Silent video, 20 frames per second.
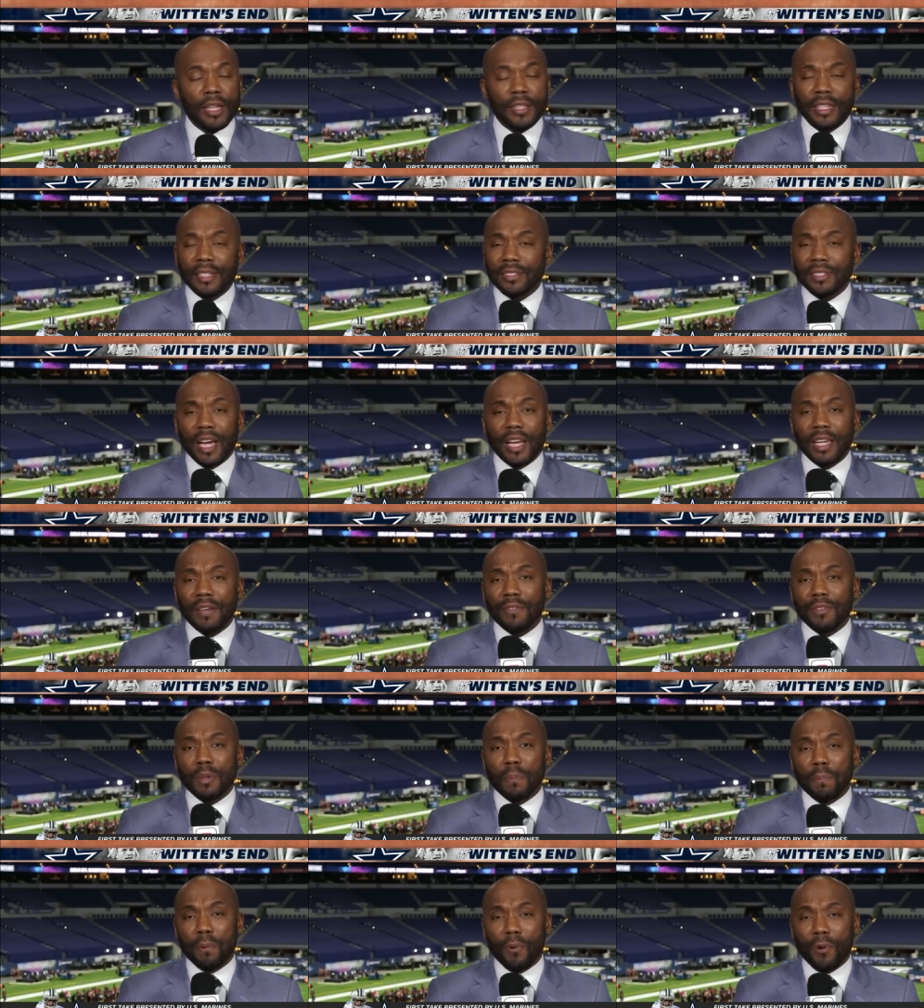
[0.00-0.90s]
That's not
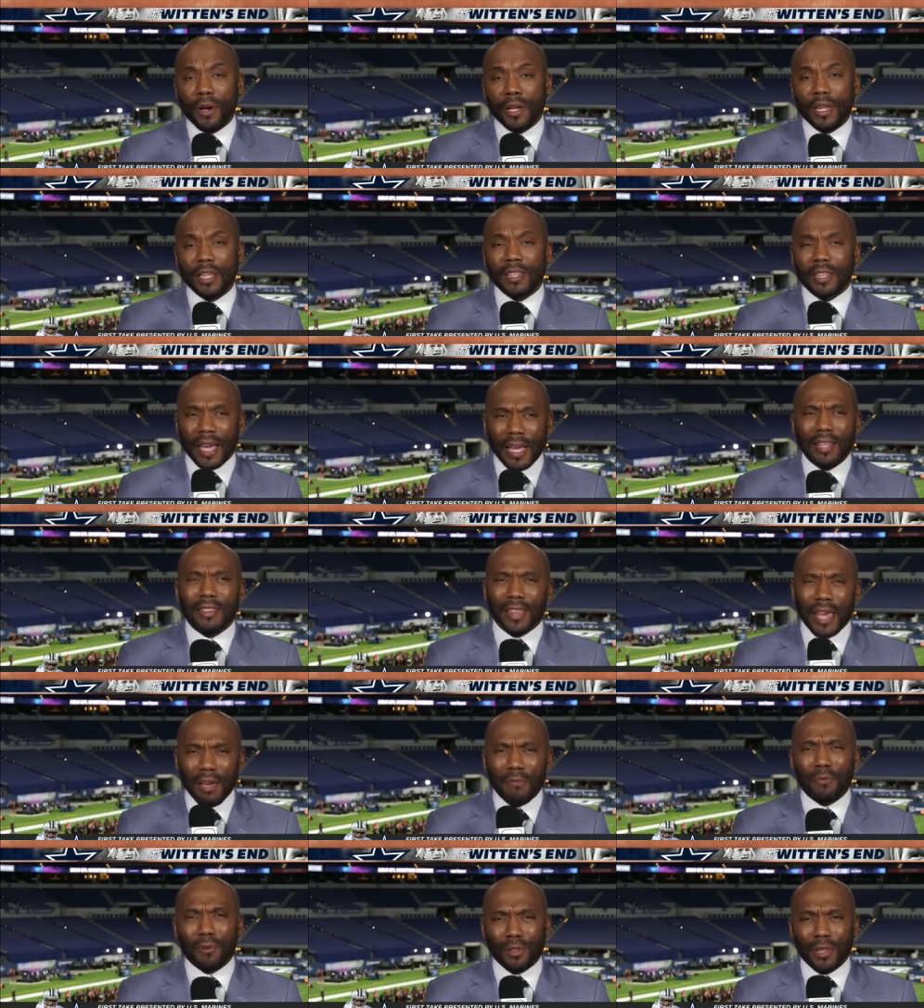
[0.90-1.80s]
even the point. They
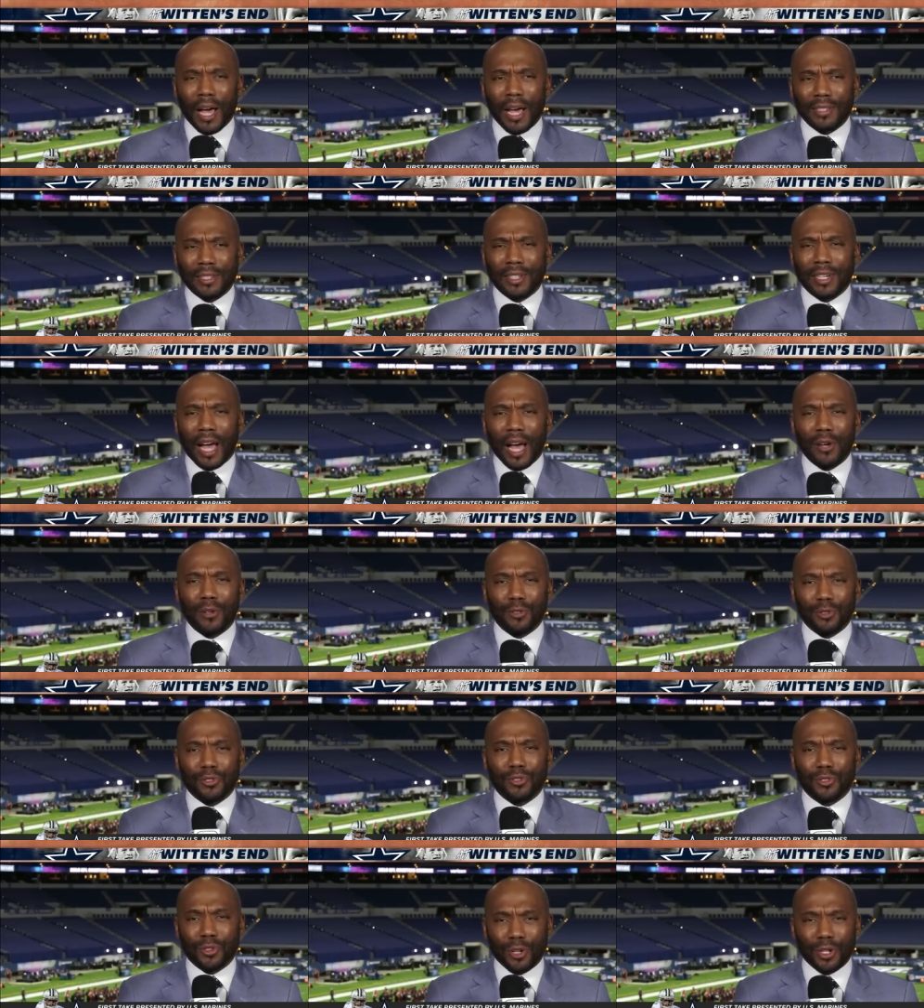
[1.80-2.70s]
they realize a guy
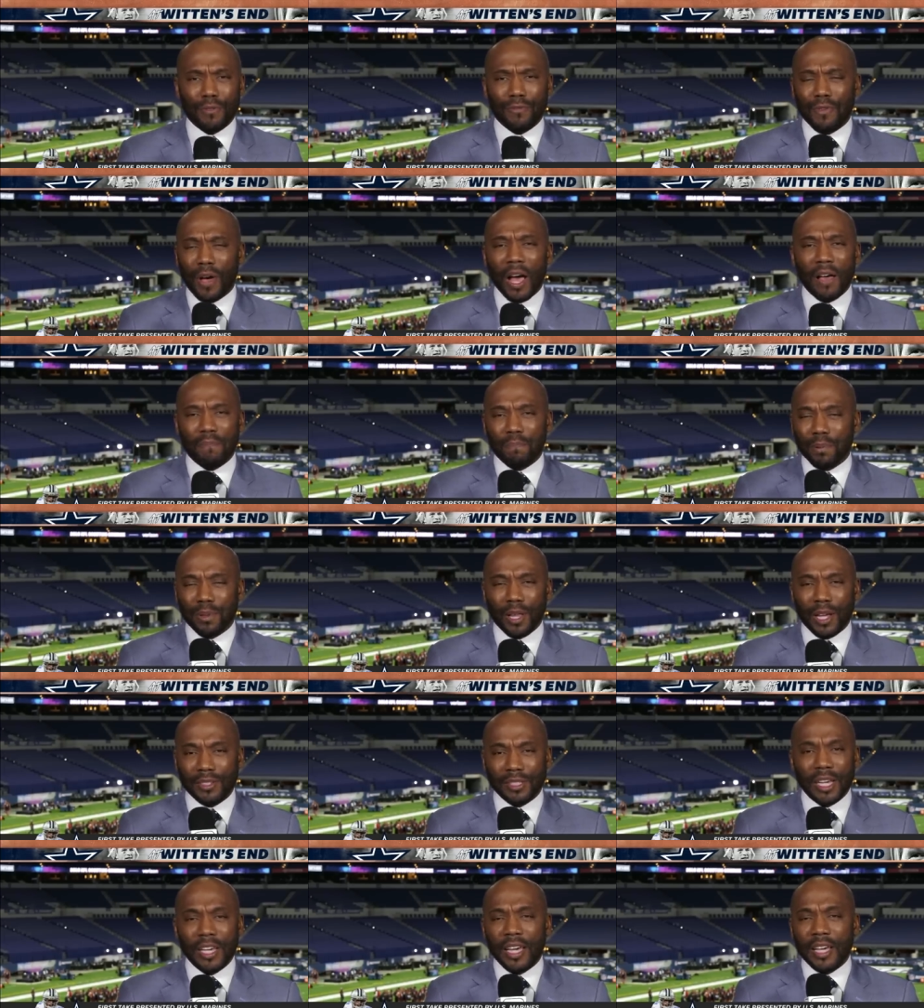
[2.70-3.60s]
who's 35
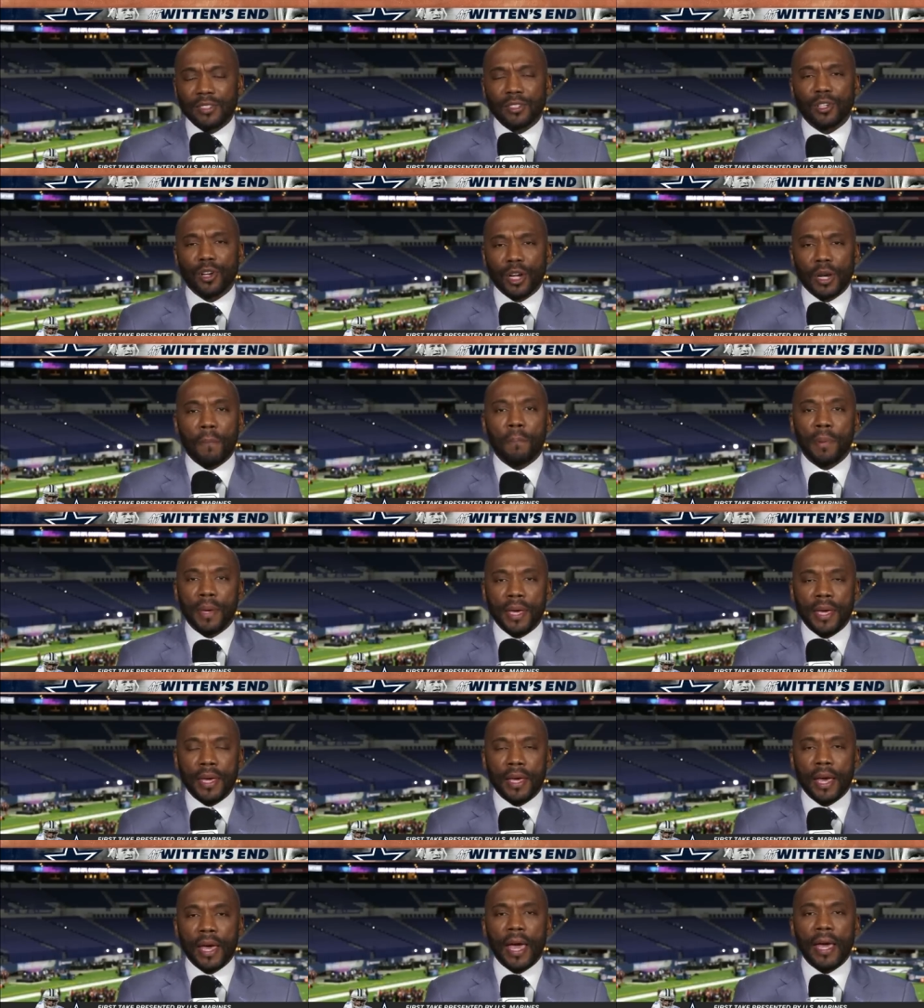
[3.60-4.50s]
plus isn't going to
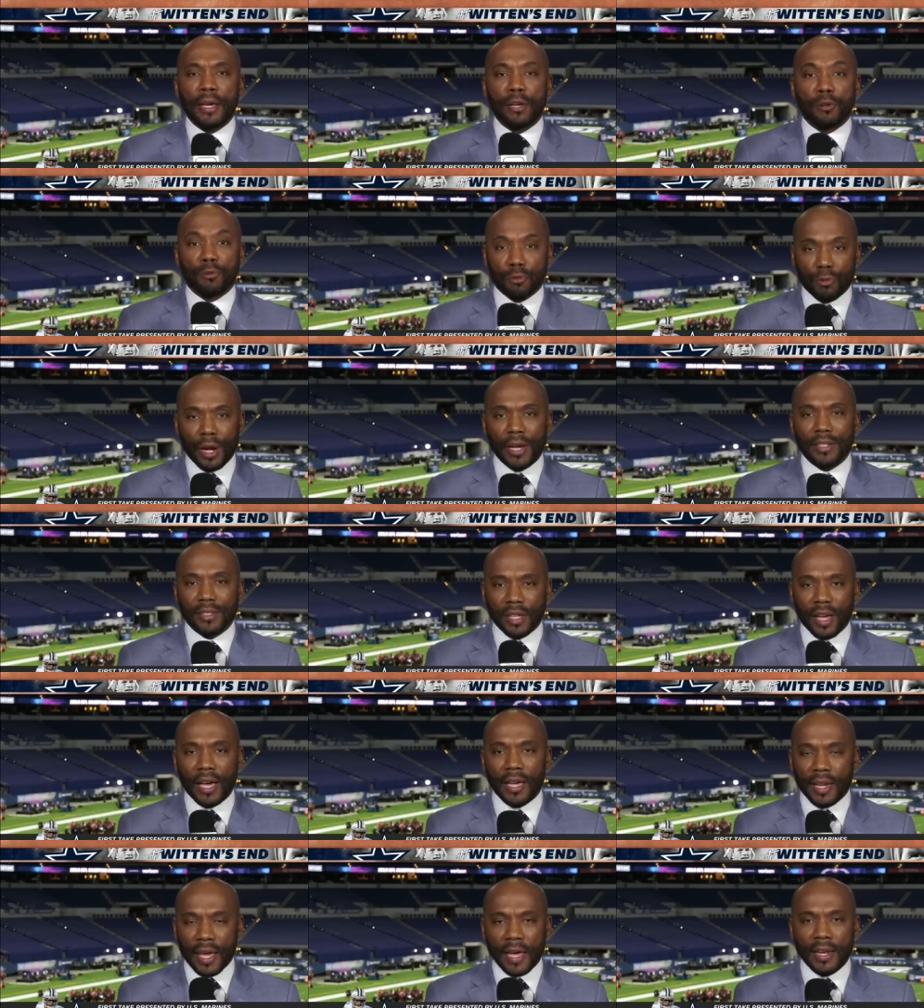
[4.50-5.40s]
be a great
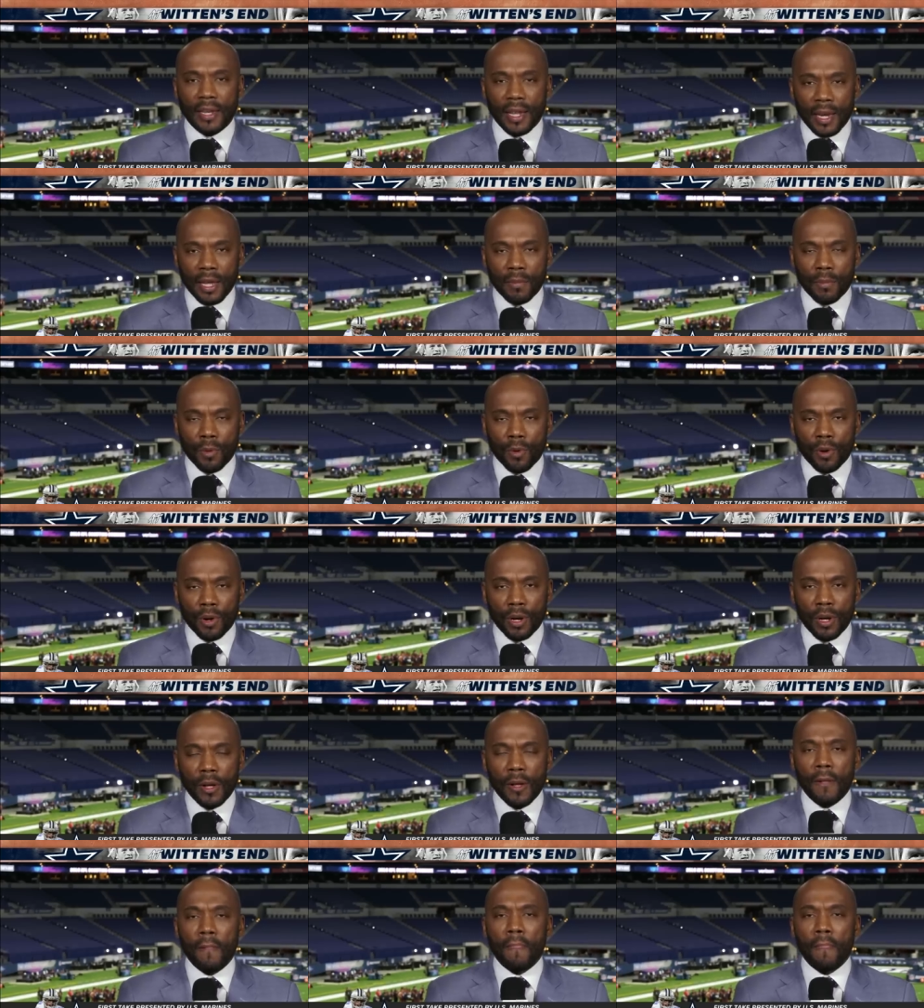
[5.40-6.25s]
tight end anymore.